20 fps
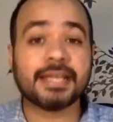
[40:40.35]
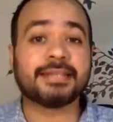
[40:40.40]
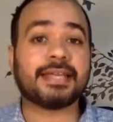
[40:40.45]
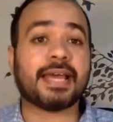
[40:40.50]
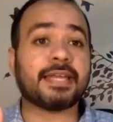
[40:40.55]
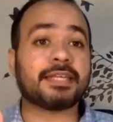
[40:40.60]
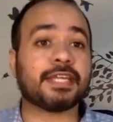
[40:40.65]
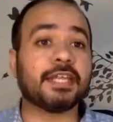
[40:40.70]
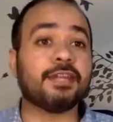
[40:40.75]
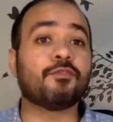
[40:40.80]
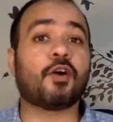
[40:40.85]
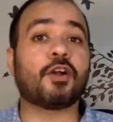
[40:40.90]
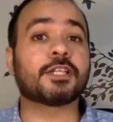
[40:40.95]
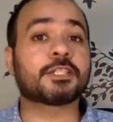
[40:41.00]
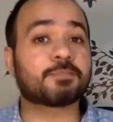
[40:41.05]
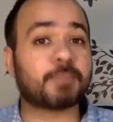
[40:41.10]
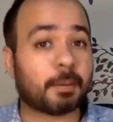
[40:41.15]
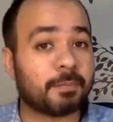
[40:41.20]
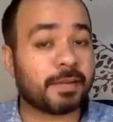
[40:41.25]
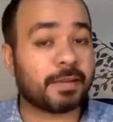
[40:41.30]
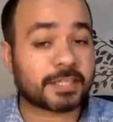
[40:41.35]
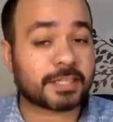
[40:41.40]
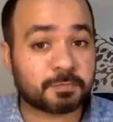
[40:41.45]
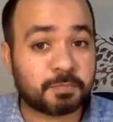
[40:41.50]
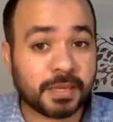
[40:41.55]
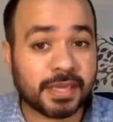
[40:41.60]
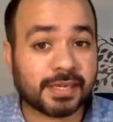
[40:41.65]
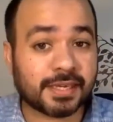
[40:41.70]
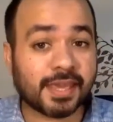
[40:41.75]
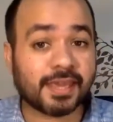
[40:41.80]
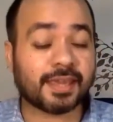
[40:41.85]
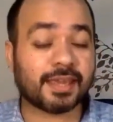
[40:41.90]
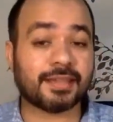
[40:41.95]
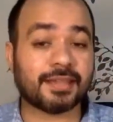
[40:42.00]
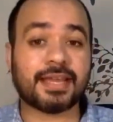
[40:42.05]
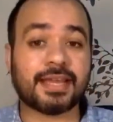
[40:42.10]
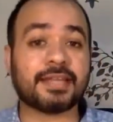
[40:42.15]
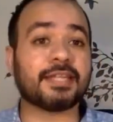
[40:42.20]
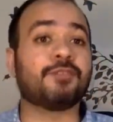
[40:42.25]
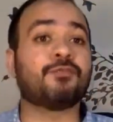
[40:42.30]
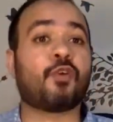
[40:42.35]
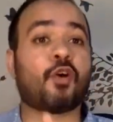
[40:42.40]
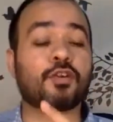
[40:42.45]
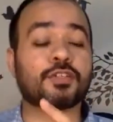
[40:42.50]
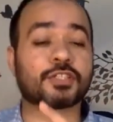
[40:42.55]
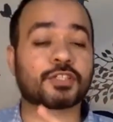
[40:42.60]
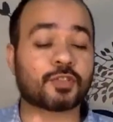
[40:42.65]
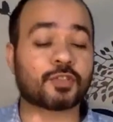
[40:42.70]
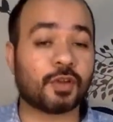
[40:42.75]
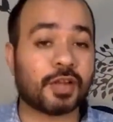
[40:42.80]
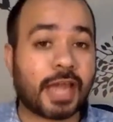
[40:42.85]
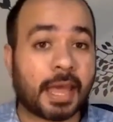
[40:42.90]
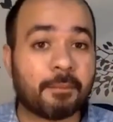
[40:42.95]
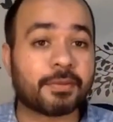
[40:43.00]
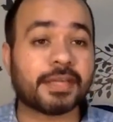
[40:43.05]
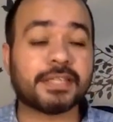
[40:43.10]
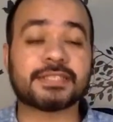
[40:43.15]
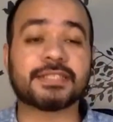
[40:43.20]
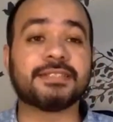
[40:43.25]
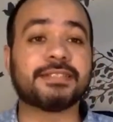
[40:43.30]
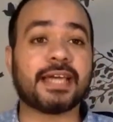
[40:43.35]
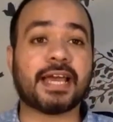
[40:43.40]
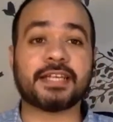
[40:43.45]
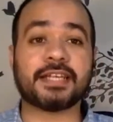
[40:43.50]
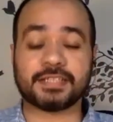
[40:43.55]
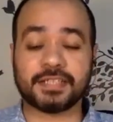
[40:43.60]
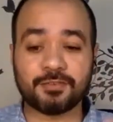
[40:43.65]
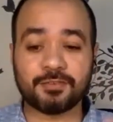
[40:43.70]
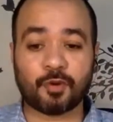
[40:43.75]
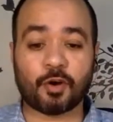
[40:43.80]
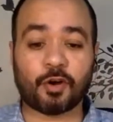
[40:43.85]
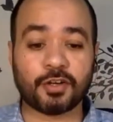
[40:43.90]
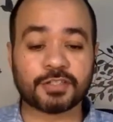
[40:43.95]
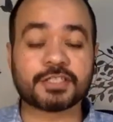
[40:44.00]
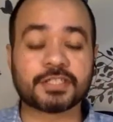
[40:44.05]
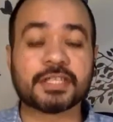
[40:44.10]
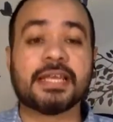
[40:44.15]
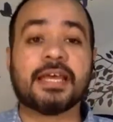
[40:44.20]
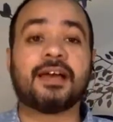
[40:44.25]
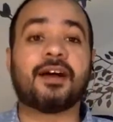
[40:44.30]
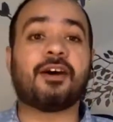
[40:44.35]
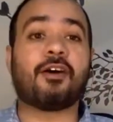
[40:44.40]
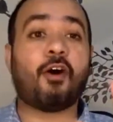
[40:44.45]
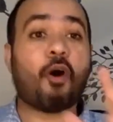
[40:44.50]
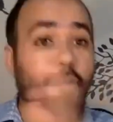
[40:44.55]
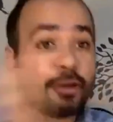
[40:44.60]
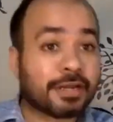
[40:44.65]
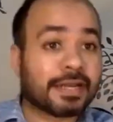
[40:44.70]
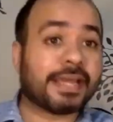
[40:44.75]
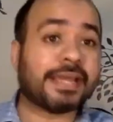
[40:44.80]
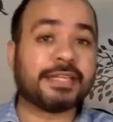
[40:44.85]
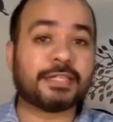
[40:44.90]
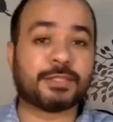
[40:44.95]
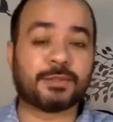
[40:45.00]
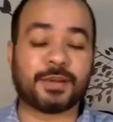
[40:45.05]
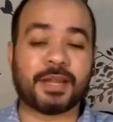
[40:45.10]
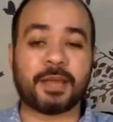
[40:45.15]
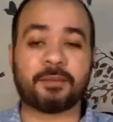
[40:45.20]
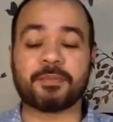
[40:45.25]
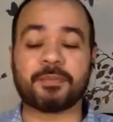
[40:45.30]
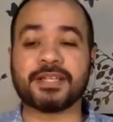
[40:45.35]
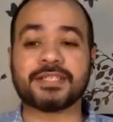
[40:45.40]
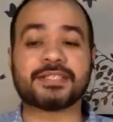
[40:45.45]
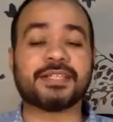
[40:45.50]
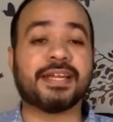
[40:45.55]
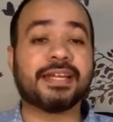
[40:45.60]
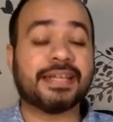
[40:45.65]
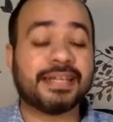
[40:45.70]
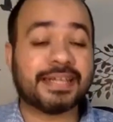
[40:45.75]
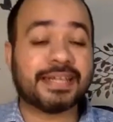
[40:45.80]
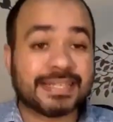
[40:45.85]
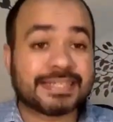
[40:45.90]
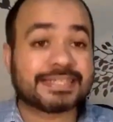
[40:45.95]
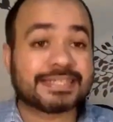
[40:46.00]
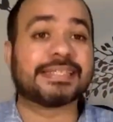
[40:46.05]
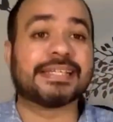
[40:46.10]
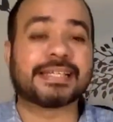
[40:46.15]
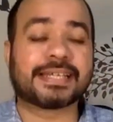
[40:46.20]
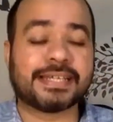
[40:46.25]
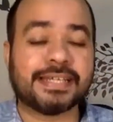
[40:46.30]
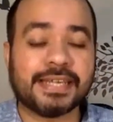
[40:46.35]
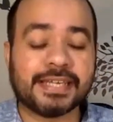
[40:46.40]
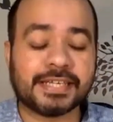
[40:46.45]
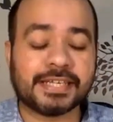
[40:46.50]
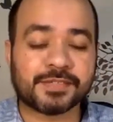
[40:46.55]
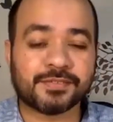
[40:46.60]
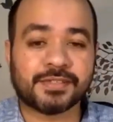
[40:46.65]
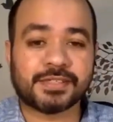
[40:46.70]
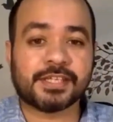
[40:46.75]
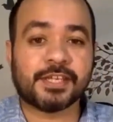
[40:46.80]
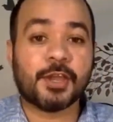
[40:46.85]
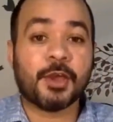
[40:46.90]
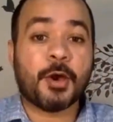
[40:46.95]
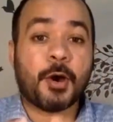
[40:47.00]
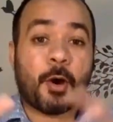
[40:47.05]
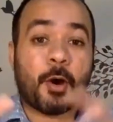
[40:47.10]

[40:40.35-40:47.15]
That involves public speaking, and that involves collaboration, that involves online collaboration and digital creativity.